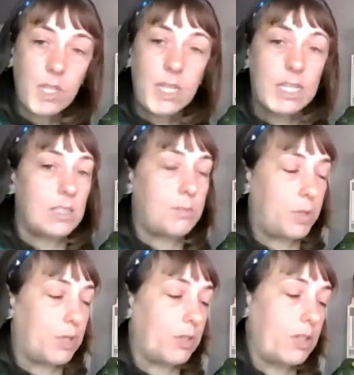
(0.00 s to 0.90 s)
It's
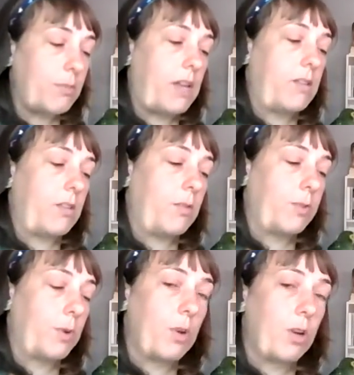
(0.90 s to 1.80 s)
purely meant
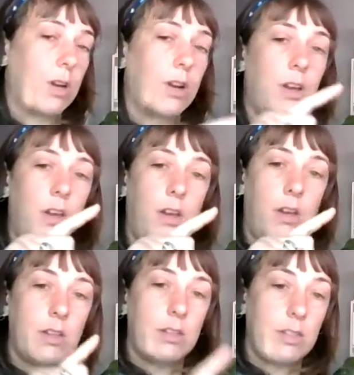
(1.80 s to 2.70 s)
for
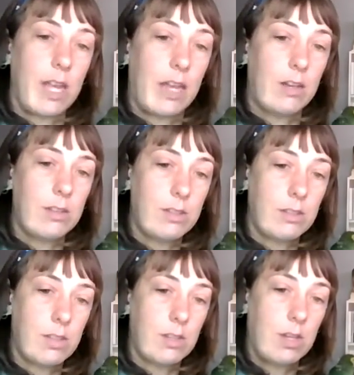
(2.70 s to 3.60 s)

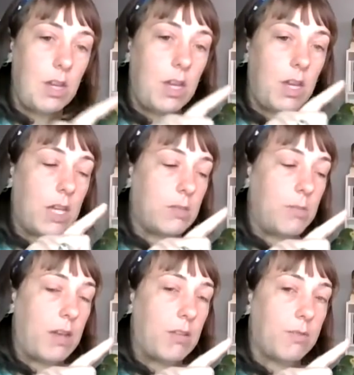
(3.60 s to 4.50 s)
nails. It's
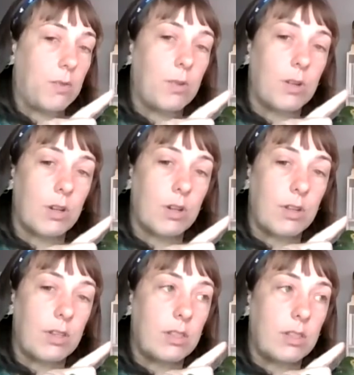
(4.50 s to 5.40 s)
meant for
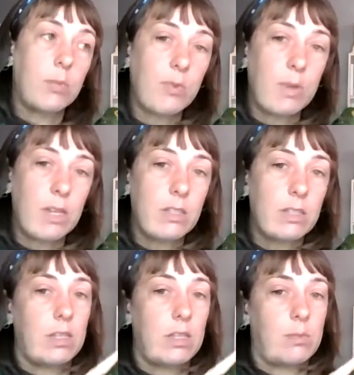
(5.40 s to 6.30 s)
the tip of beaks.
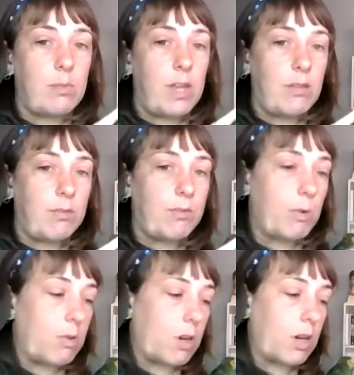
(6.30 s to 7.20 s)
It's meant
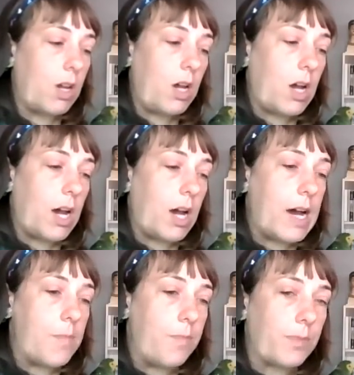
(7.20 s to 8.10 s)
for
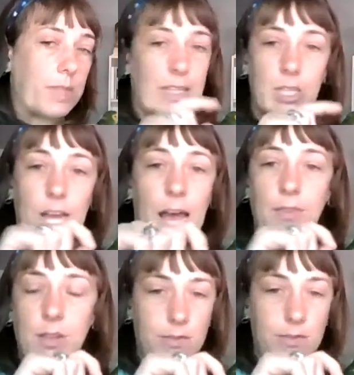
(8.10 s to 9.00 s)
like the
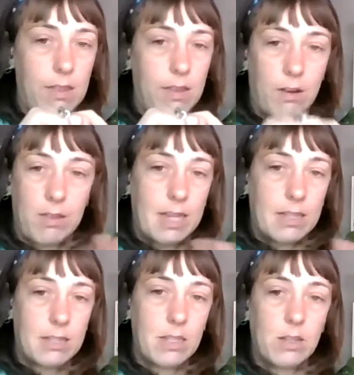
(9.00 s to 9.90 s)
shaft of a feather.
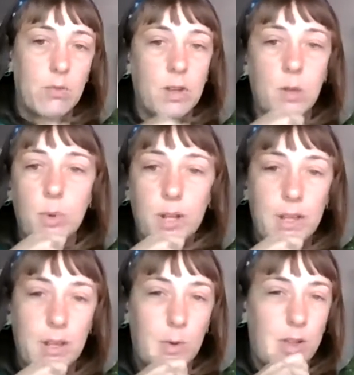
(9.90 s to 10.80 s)
That's it. You don't want to put it
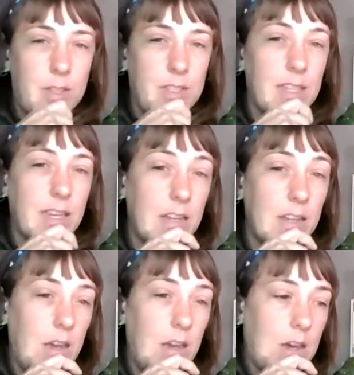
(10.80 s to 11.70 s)
anywhere on the skin
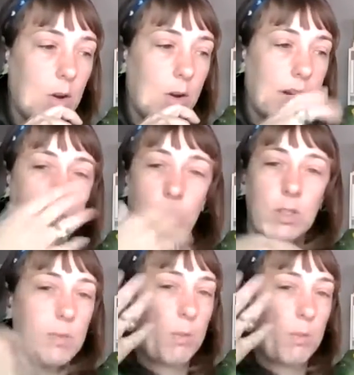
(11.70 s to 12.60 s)
or any
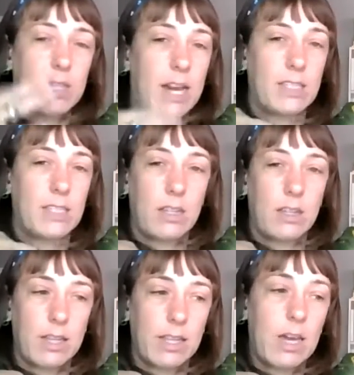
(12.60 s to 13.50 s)
mucous membranes, eyes,
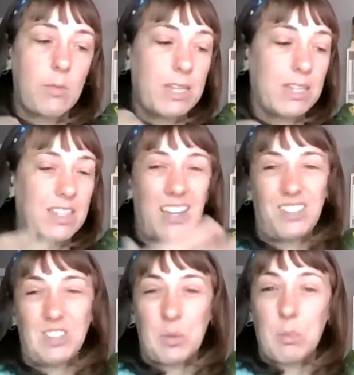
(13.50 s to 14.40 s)
anything like that, because it
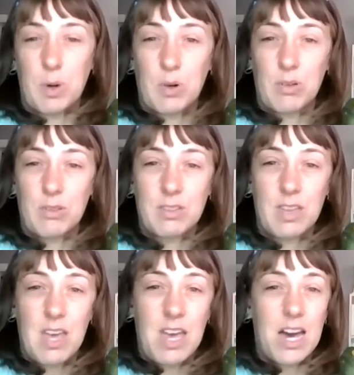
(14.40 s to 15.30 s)
actually burns.
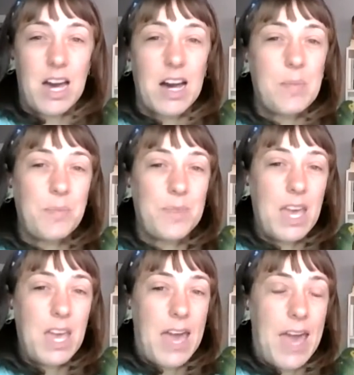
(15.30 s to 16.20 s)

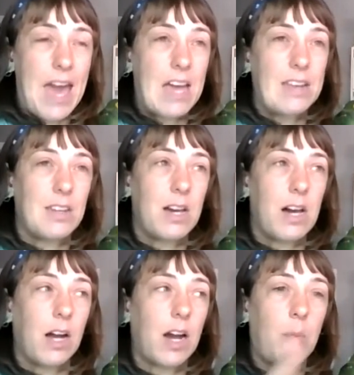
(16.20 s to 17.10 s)
And
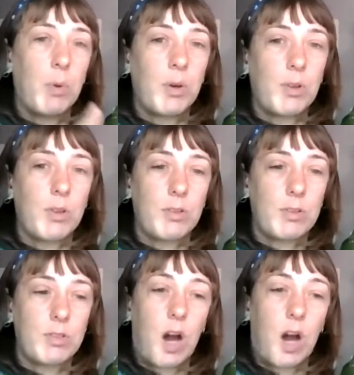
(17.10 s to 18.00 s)
a couple
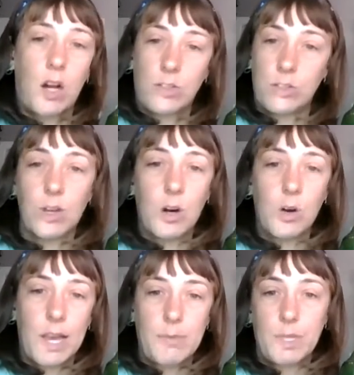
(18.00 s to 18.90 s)
talks ago,
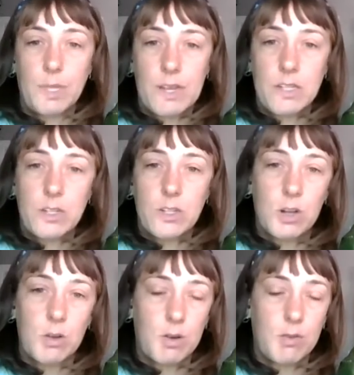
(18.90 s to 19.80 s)
I believe I did
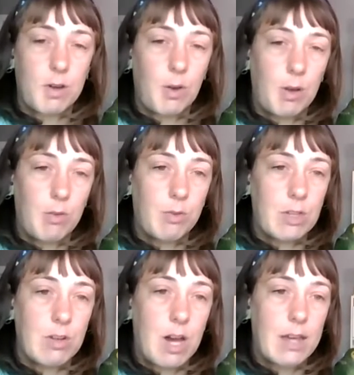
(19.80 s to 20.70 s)
show a photo for
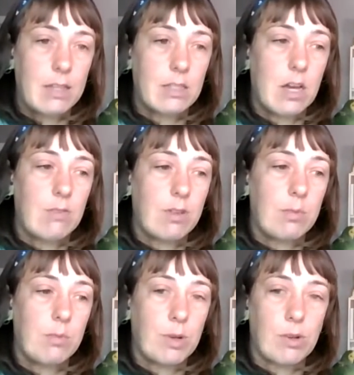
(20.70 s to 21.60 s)
you guys of a
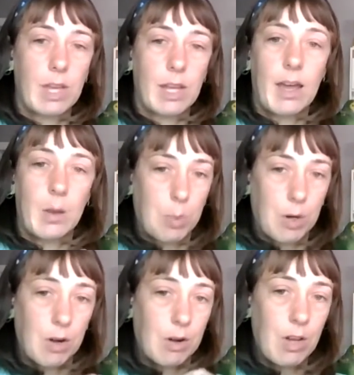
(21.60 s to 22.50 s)
bird that had a
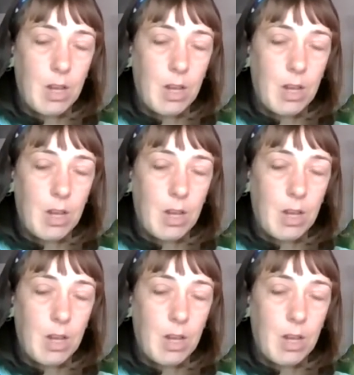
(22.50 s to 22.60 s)
burn